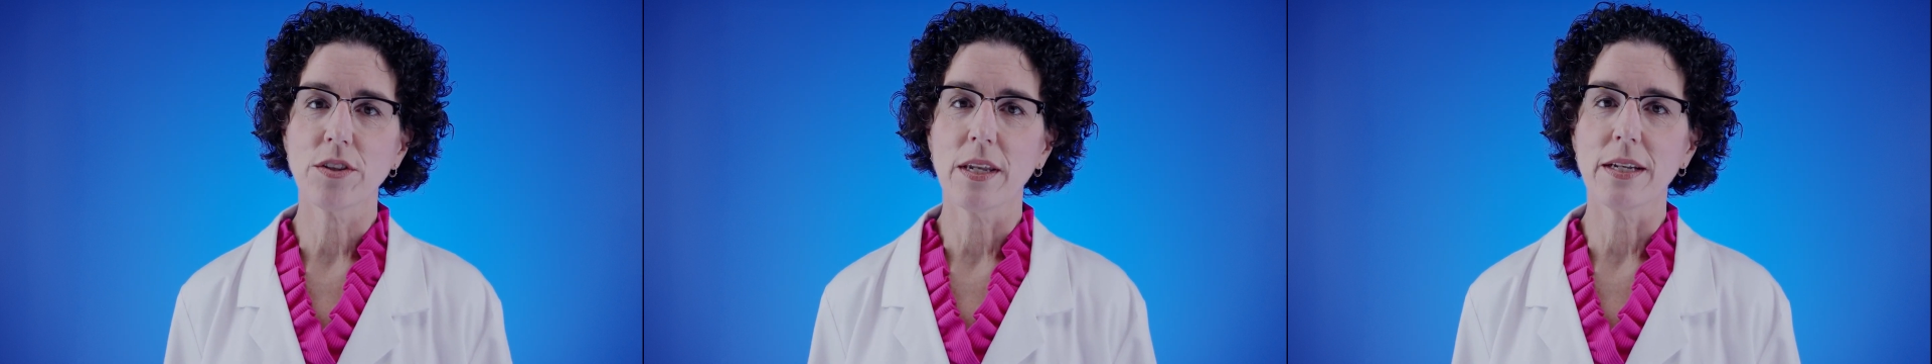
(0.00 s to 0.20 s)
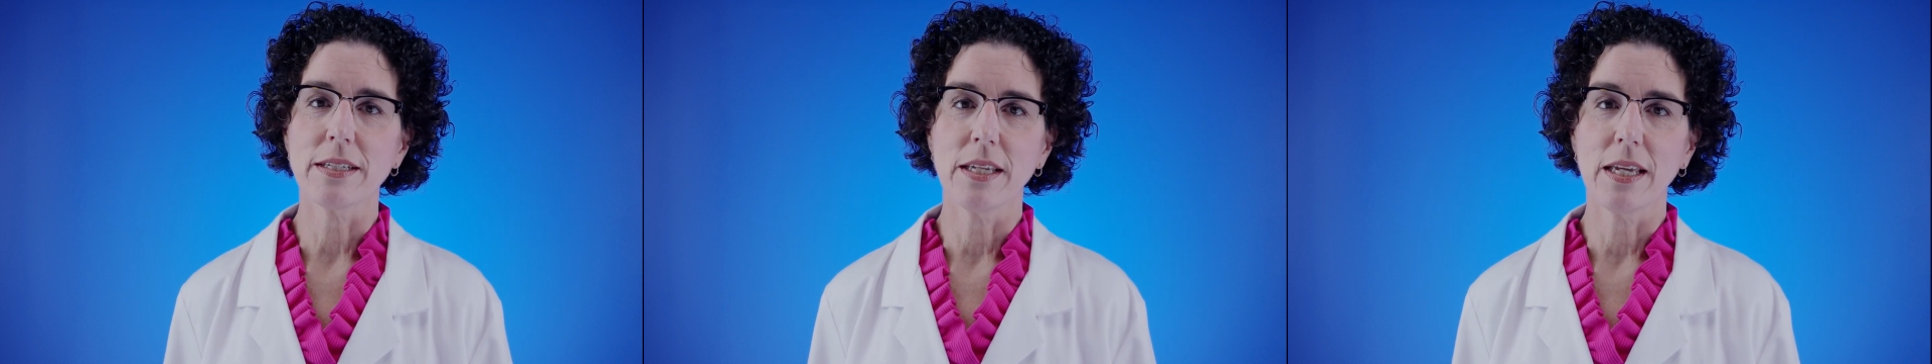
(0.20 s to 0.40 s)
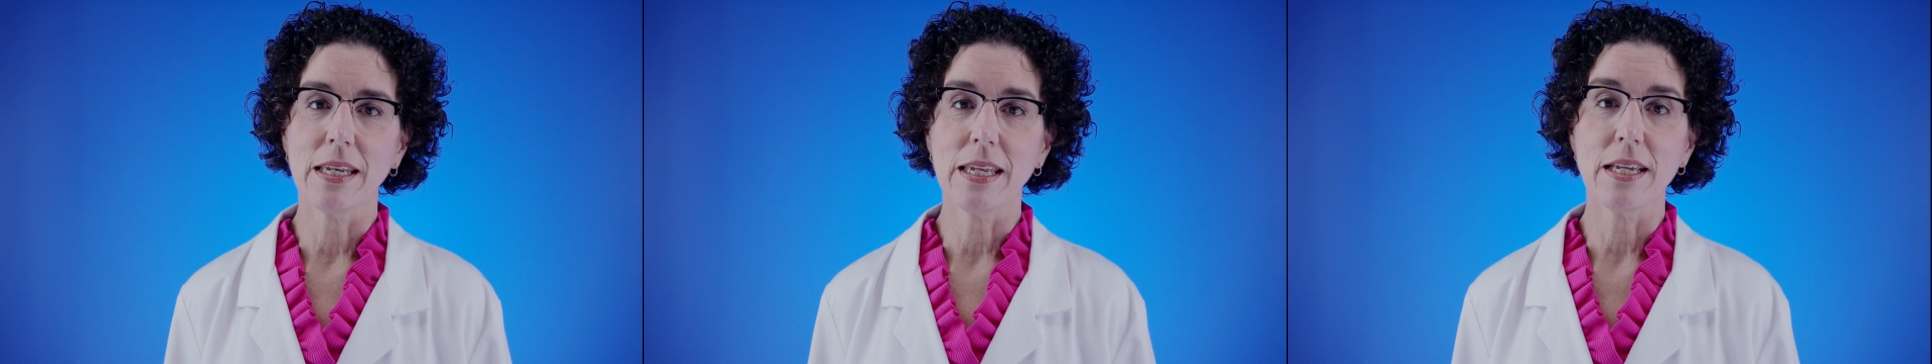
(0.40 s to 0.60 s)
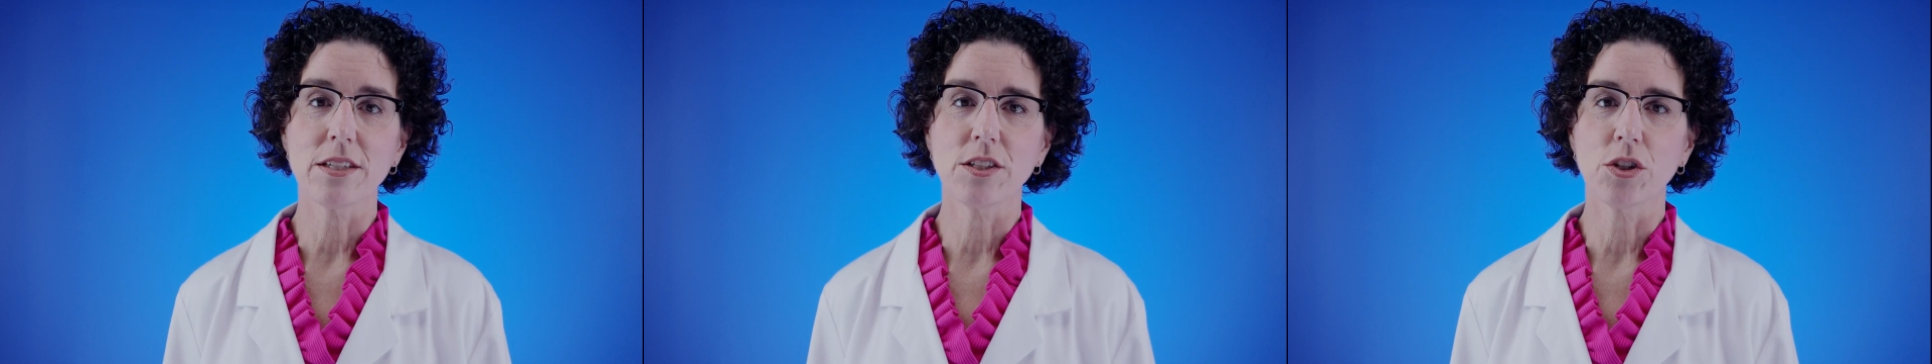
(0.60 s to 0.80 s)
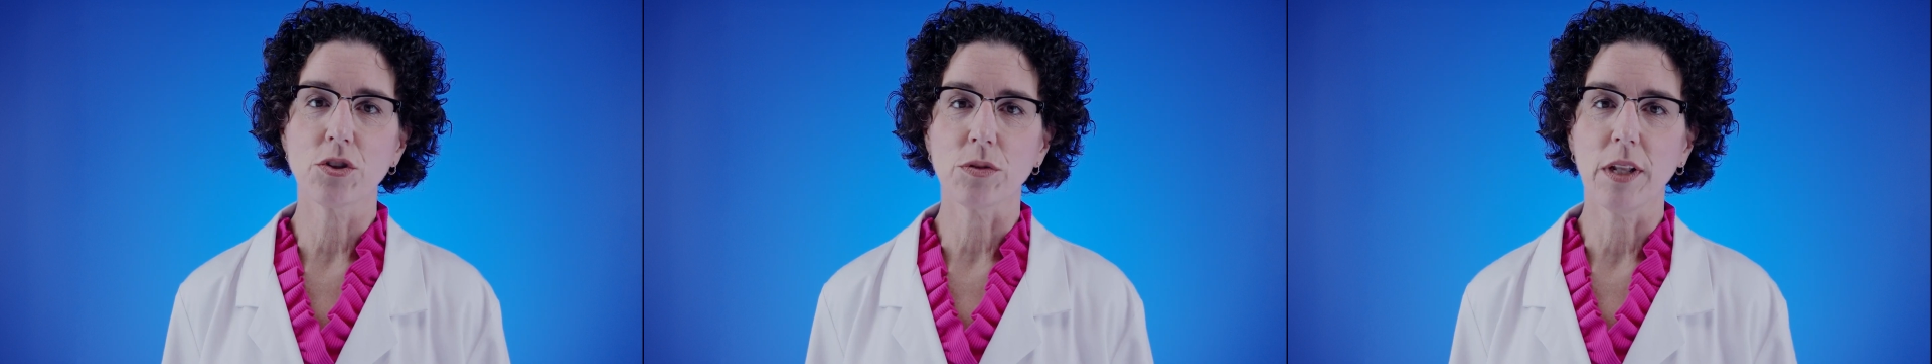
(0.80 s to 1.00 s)
that attend
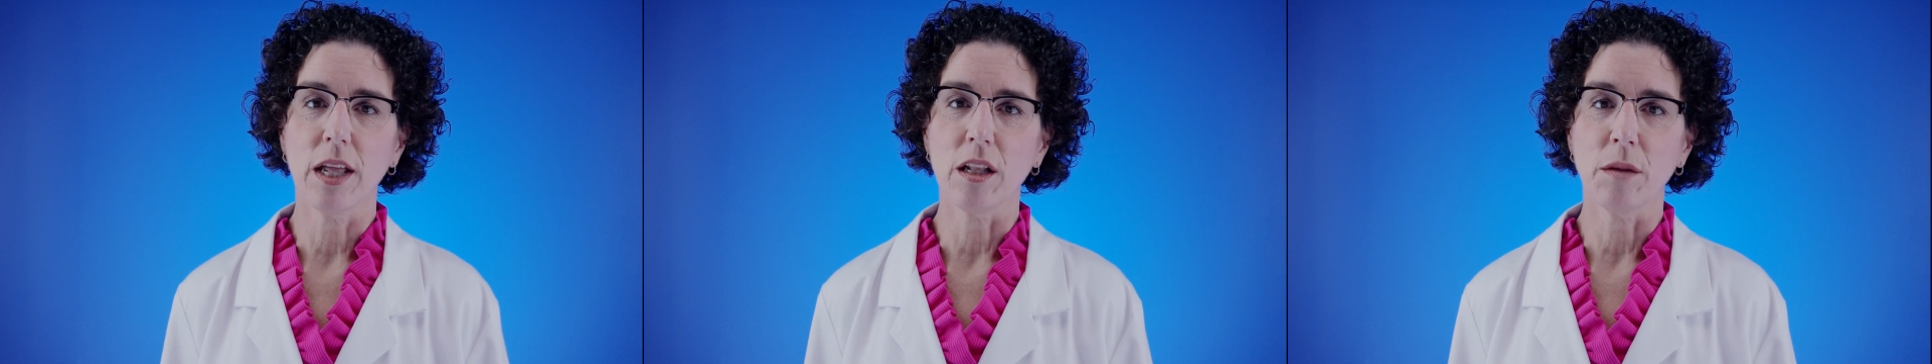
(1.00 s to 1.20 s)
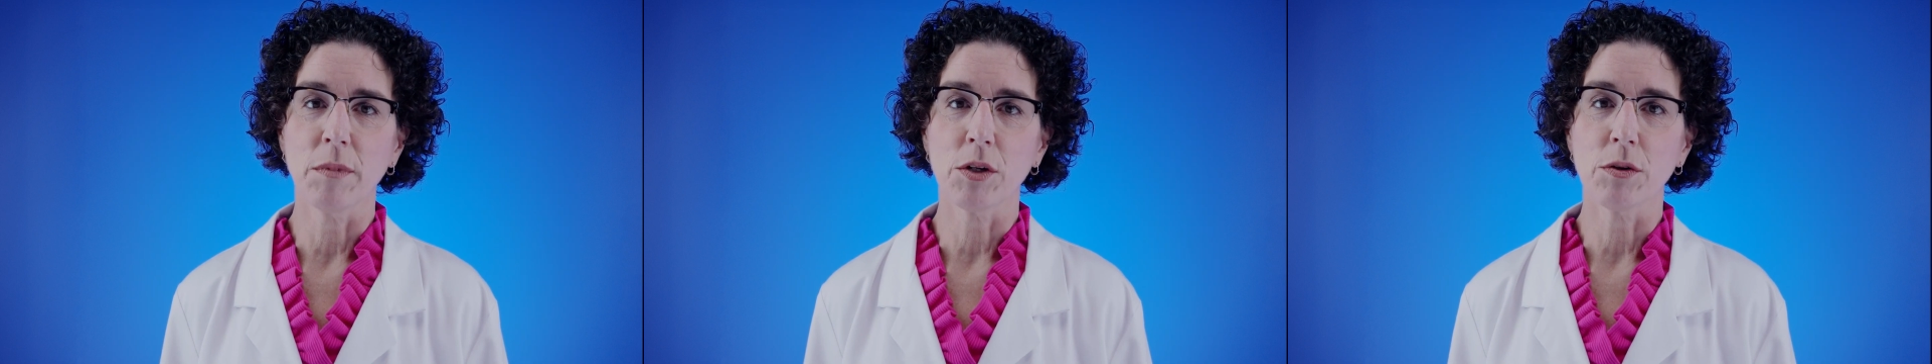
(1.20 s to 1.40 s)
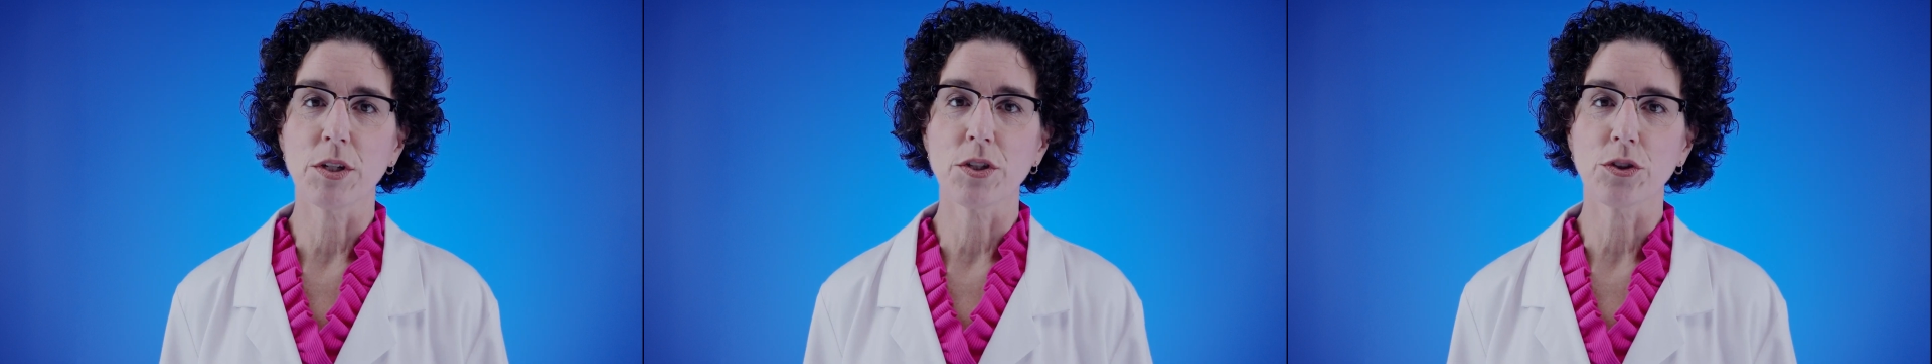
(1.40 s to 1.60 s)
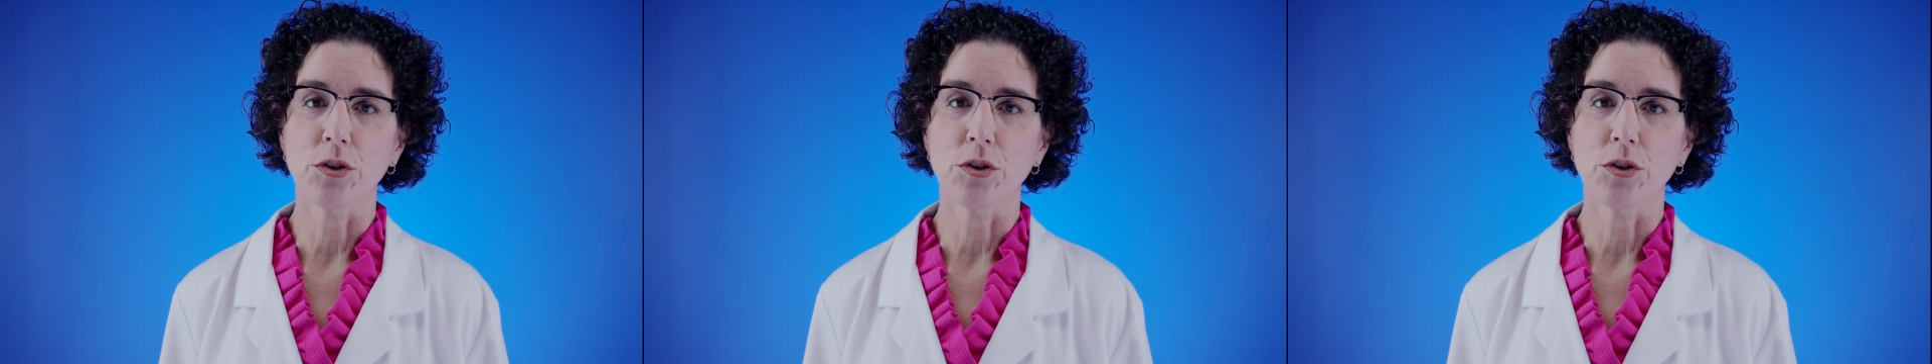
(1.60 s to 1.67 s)
East Central Elementary